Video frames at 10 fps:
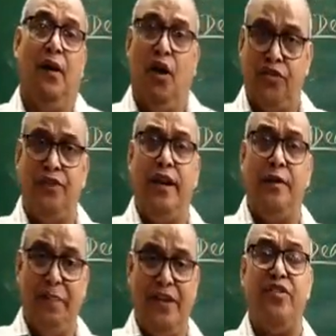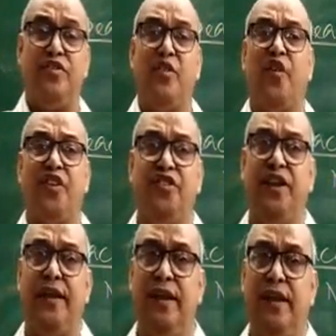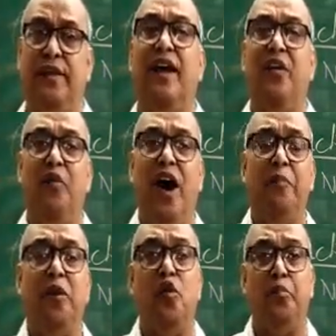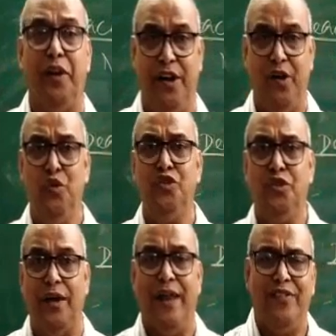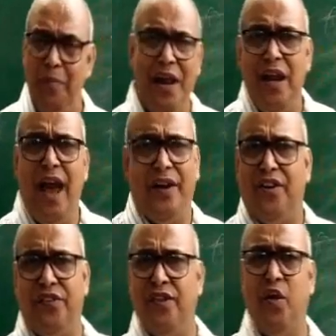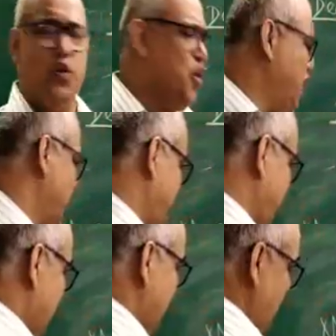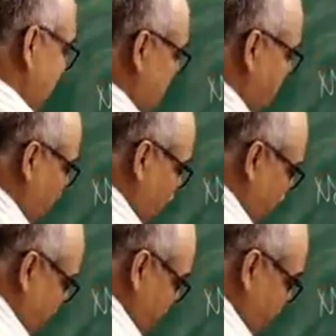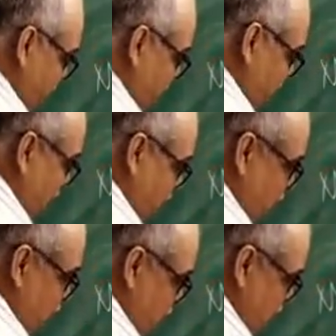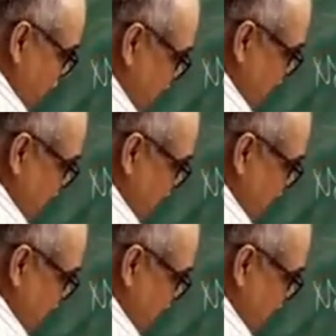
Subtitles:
presence of oxygen in the environment will be reduced. And similarly, hydrazine, you know that. Number 3, hydrazine,